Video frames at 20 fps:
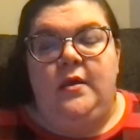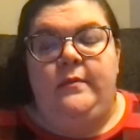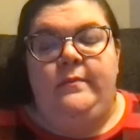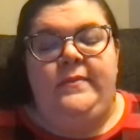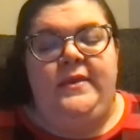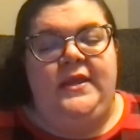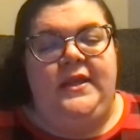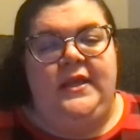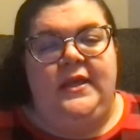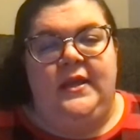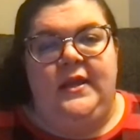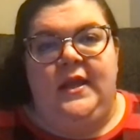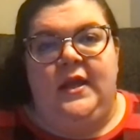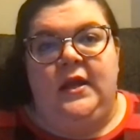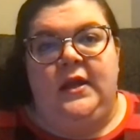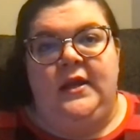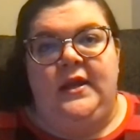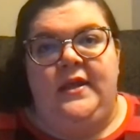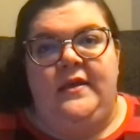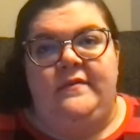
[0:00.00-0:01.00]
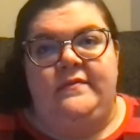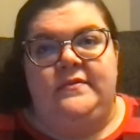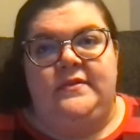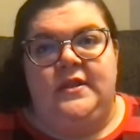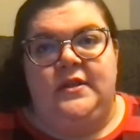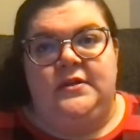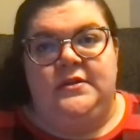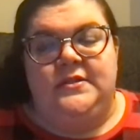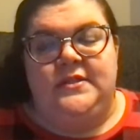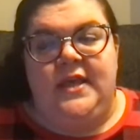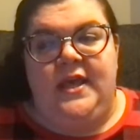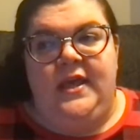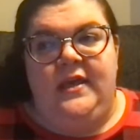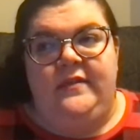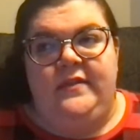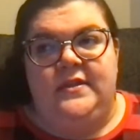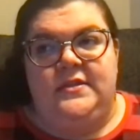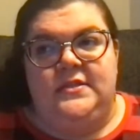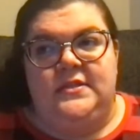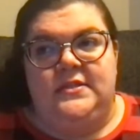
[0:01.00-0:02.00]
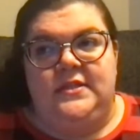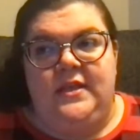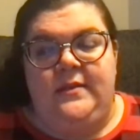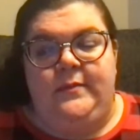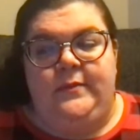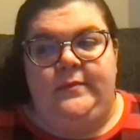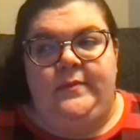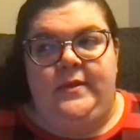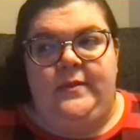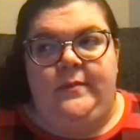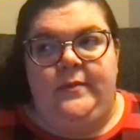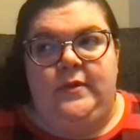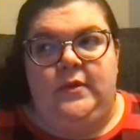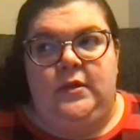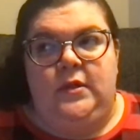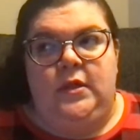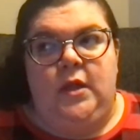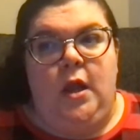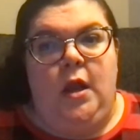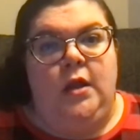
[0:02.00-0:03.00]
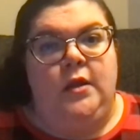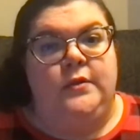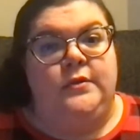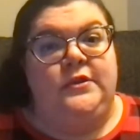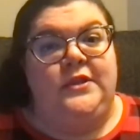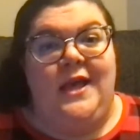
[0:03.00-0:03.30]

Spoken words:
media narratives that are saying that disabled people are